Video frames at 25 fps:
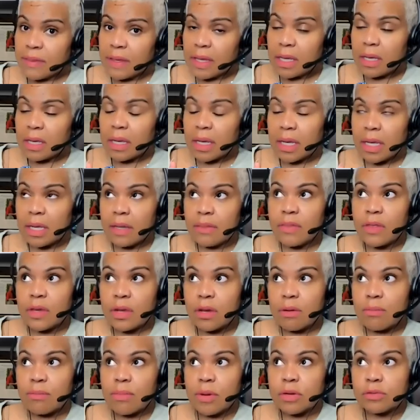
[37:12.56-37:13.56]
thing. In the
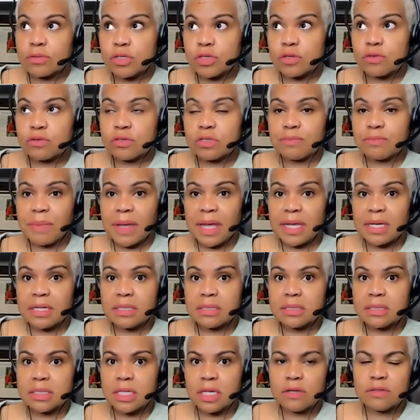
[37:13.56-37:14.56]
commercial
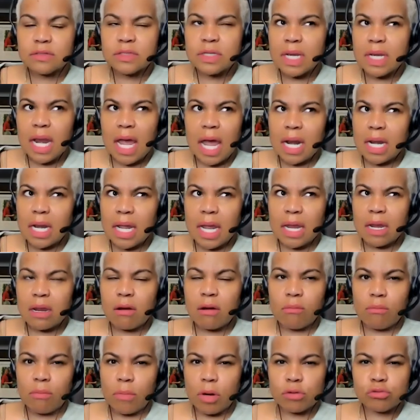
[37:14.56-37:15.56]
space, there's not a
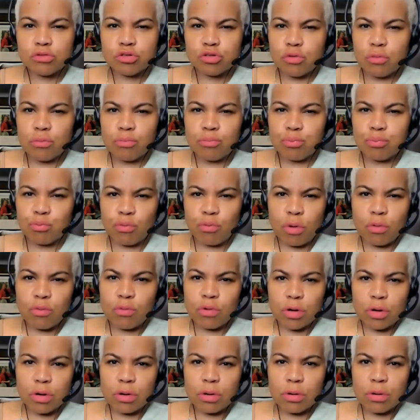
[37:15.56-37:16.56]
commercial
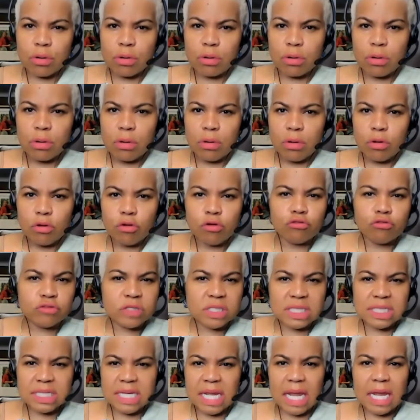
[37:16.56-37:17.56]
broker who
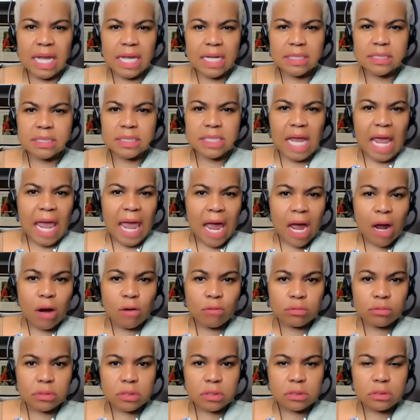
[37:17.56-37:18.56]
stands
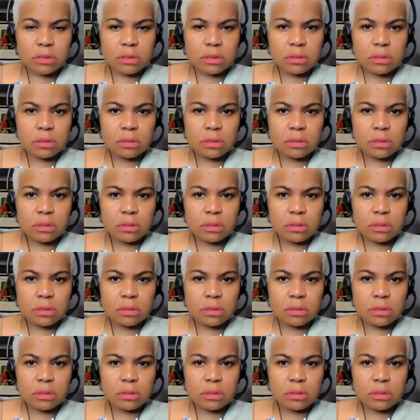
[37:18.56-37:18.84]
out